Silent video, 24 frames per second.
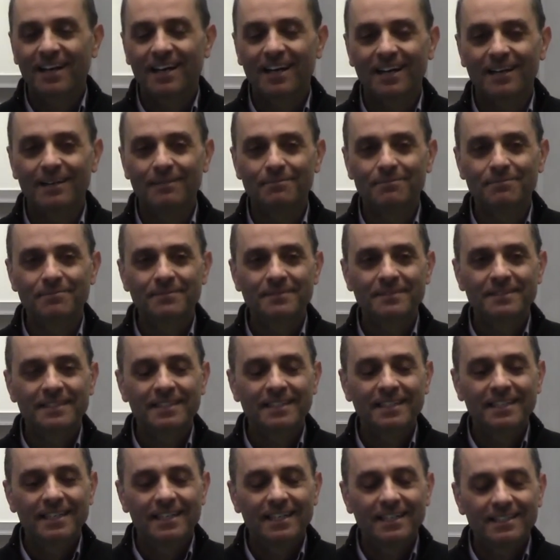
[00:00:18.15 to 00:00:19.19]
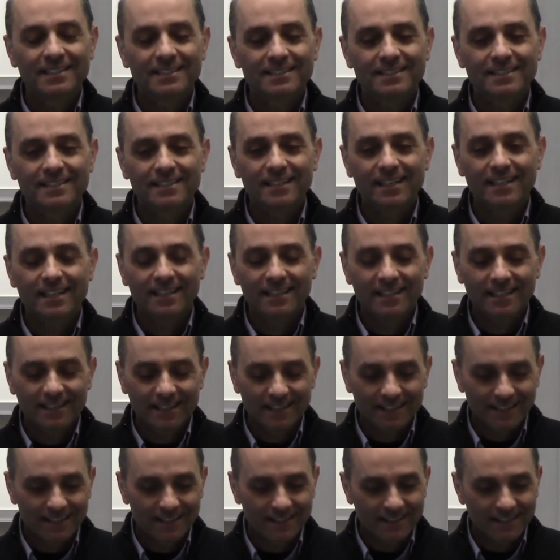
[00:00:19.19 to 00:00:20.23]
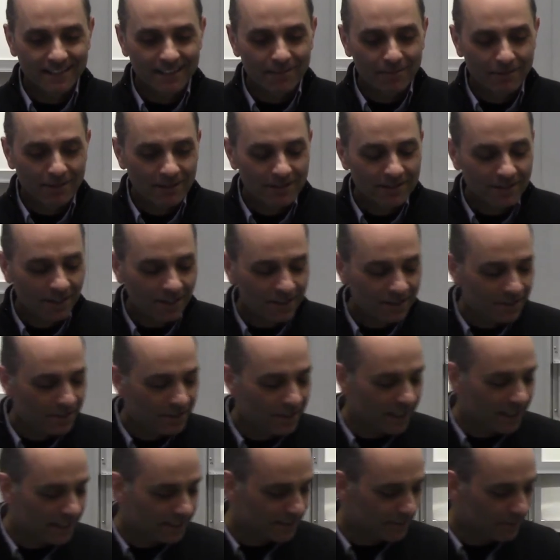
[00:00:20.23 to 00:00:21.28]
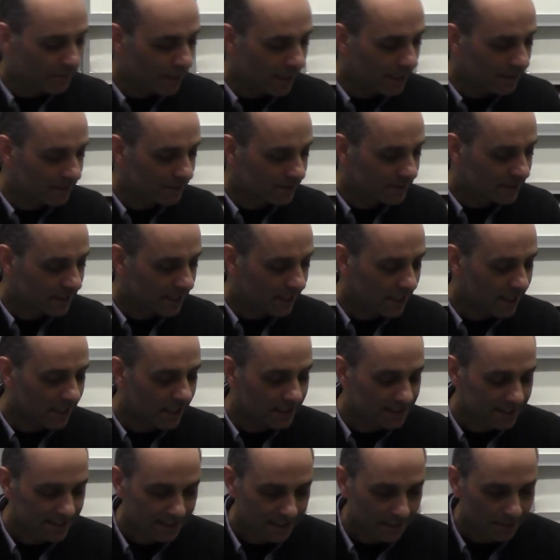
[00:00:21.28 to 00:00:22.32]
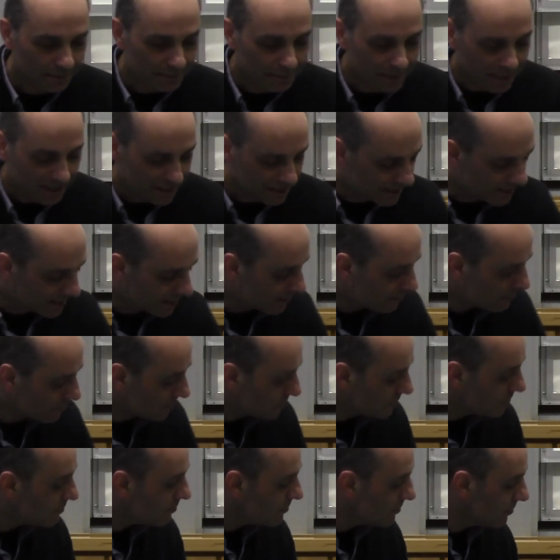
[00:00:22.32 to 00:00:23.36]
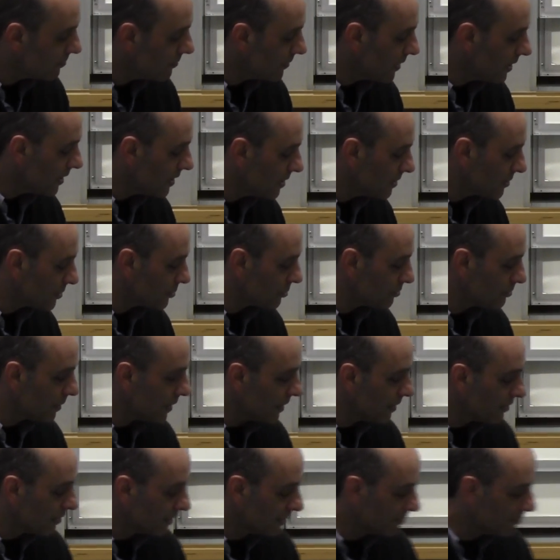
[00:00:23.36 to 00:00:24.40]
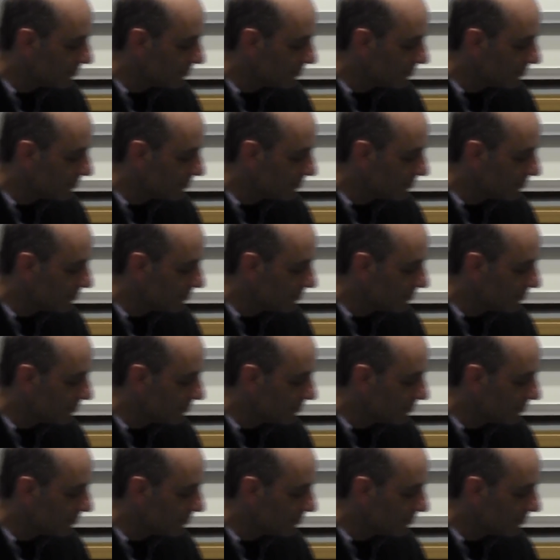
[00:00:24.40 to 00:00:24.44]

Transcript: Um, today, uh, I want to talk to you guys about a concept that uh, was fairly instrumental